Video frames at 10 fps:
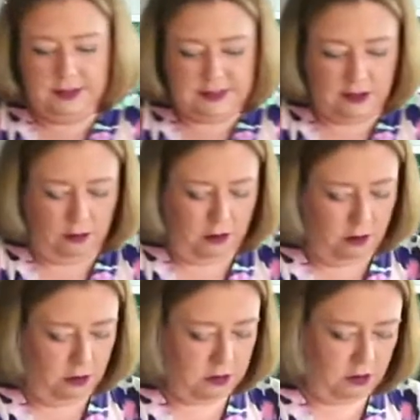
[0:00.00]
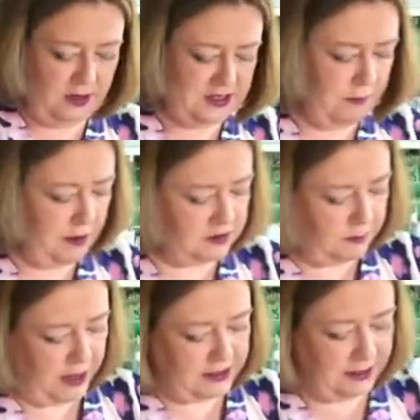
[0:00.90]
So, oh God, it smells
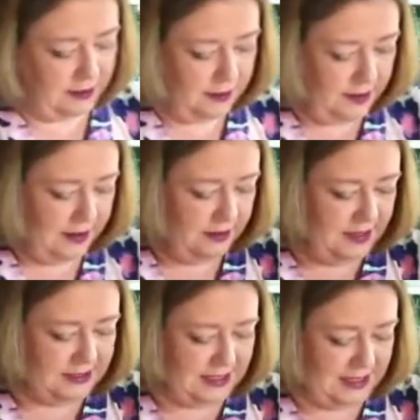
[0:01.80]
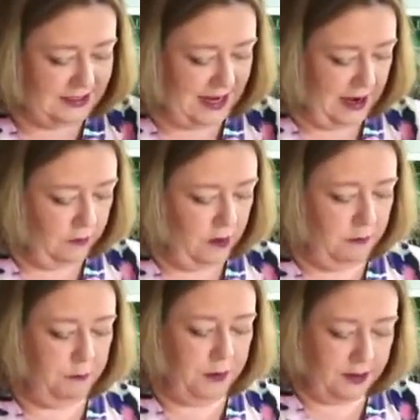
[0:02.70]
amazing. This is
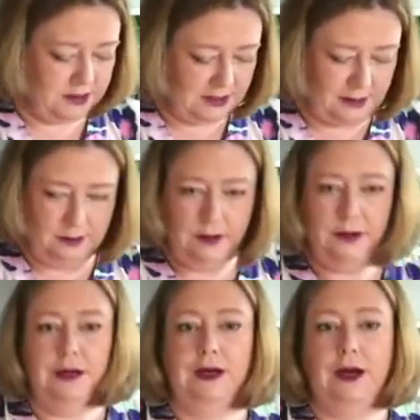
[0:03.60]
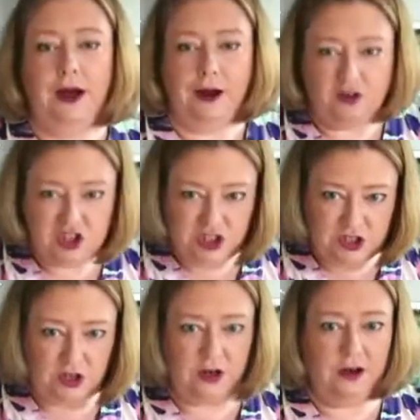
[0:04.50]
our butter, our
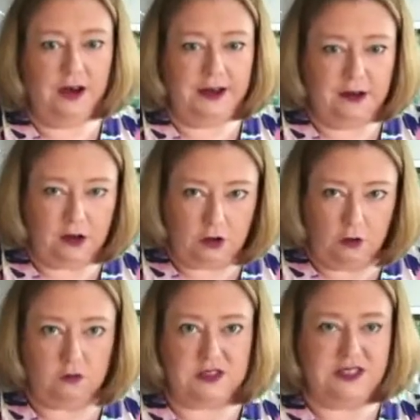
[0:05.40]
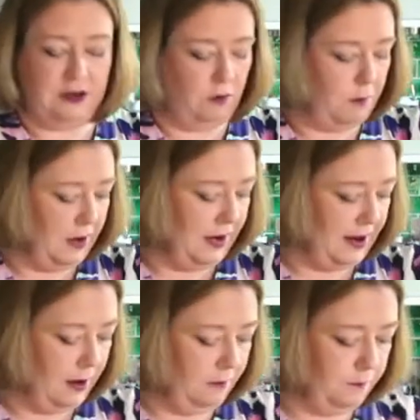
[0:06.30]
sugar and our golden syrup in
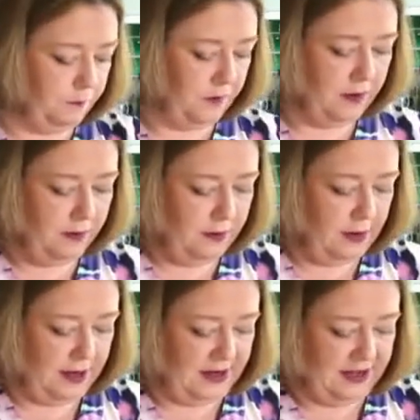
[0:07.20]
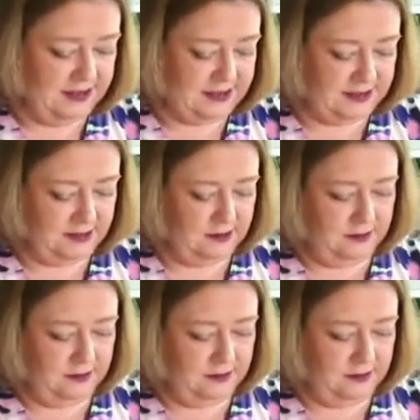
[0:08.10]
here. And it's